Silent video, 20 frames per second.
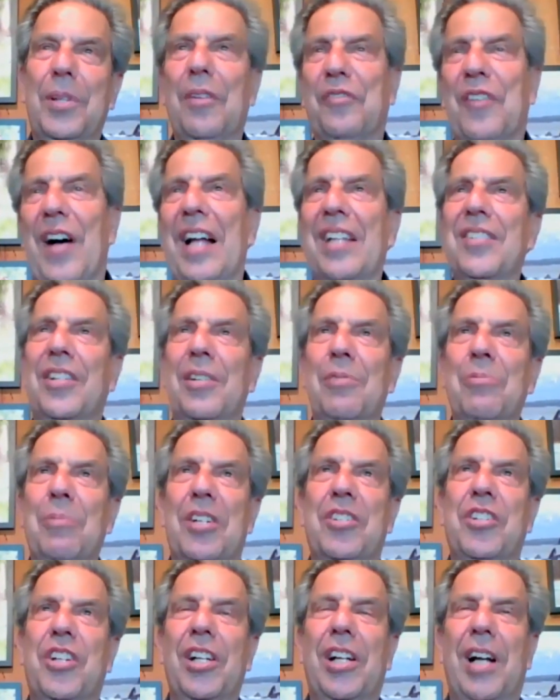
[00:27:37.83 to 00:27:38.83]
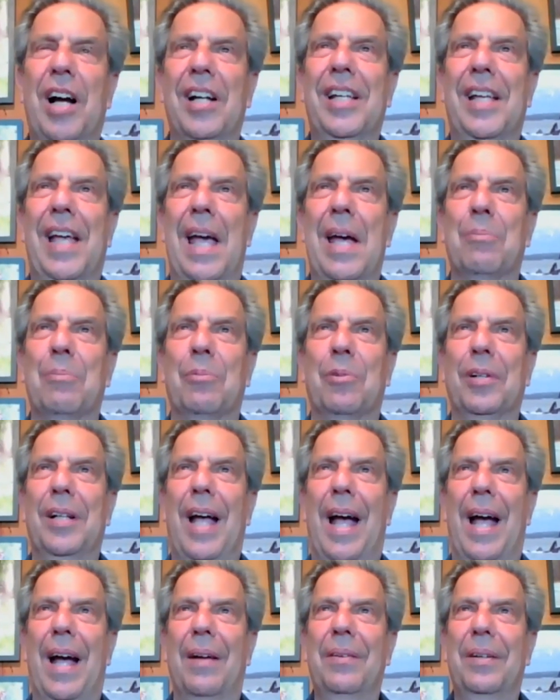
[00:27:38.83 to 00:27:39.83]
would the Fonz and Richie
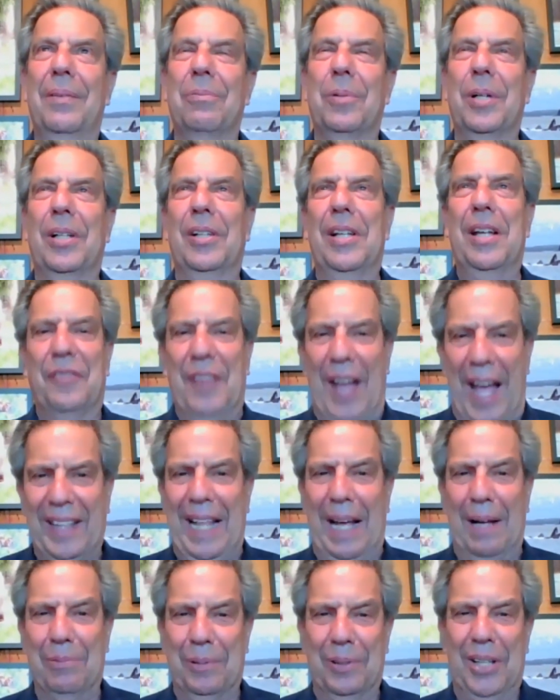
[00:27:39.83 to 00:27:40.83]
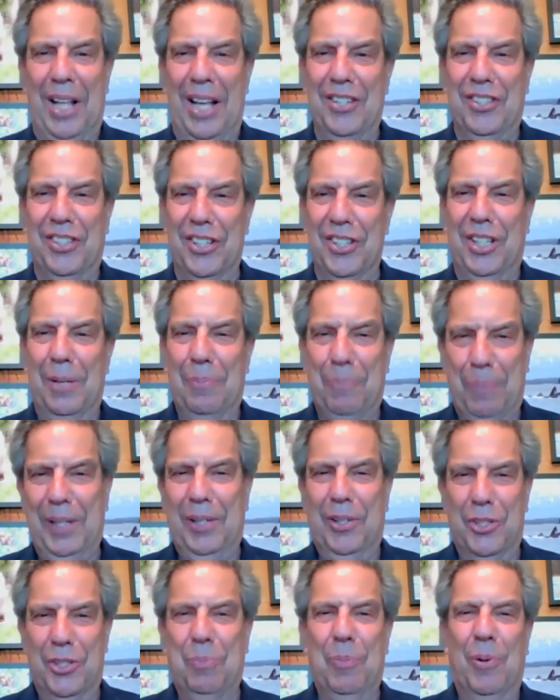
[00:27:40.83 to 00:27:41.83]
Cunningham really have had that
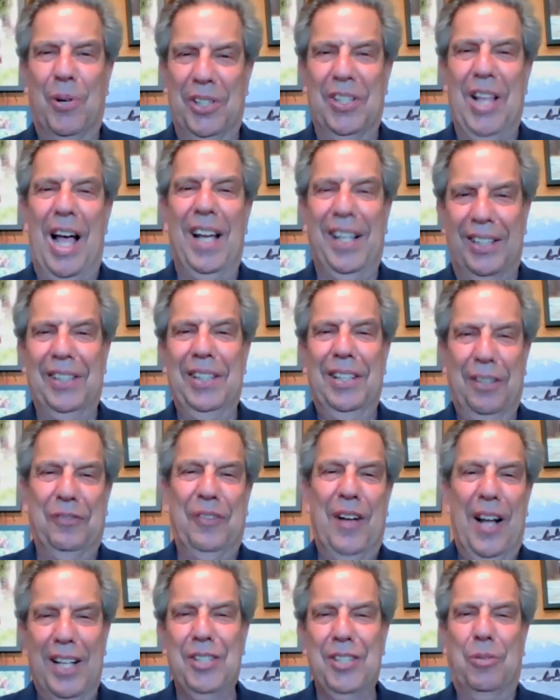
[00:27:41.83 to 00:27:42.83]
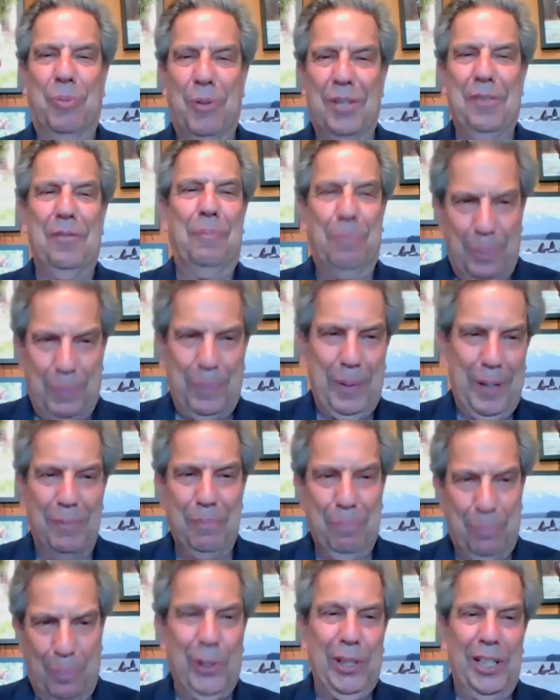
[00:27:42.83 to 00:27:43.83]
relationship? Because more likely the Fonz would have
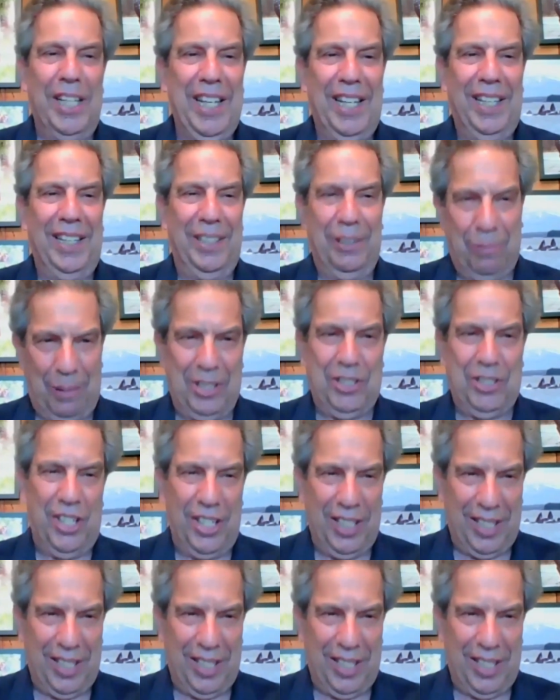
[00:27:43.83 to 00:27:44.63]
been bullying